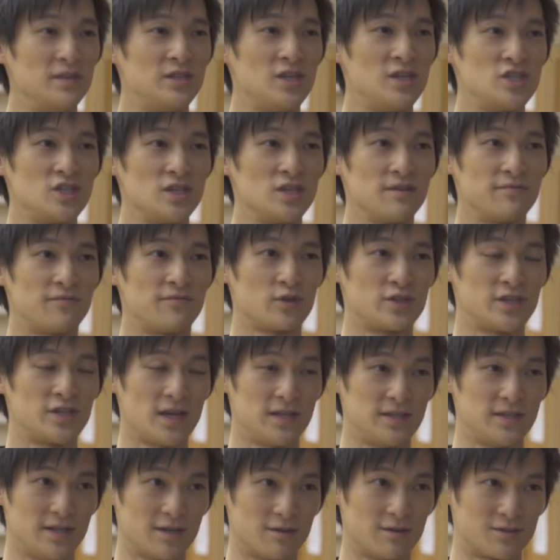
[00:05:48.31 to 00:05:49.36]
been teaching for
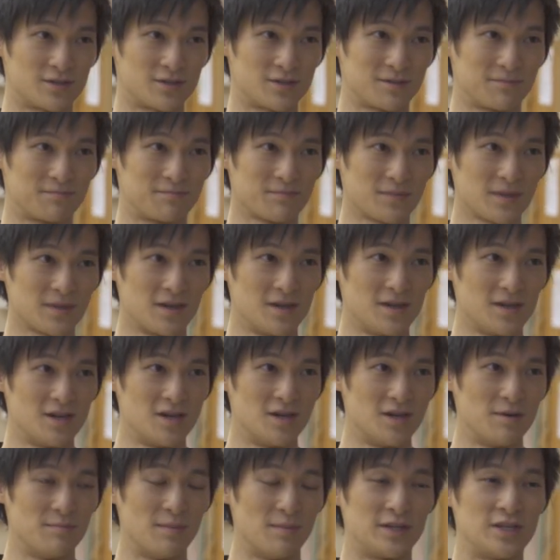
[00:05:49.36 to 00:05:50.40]
10 years.
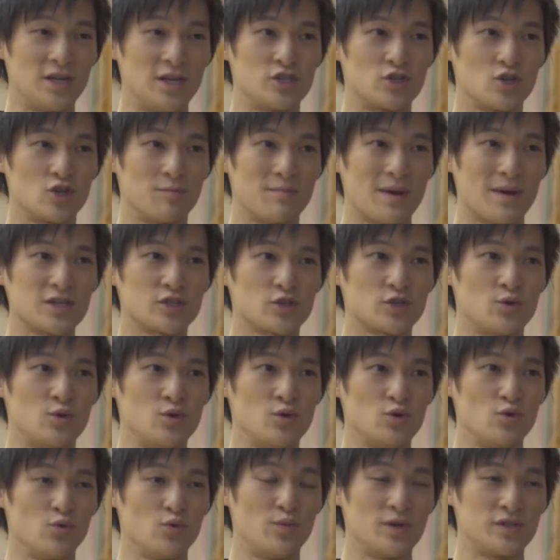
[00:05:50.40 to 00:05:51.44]
My teacher, Master
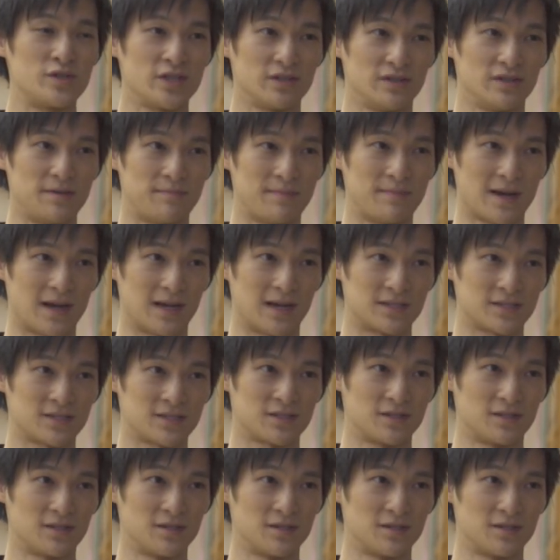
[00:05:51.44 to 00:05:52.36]
Hu, recently passed.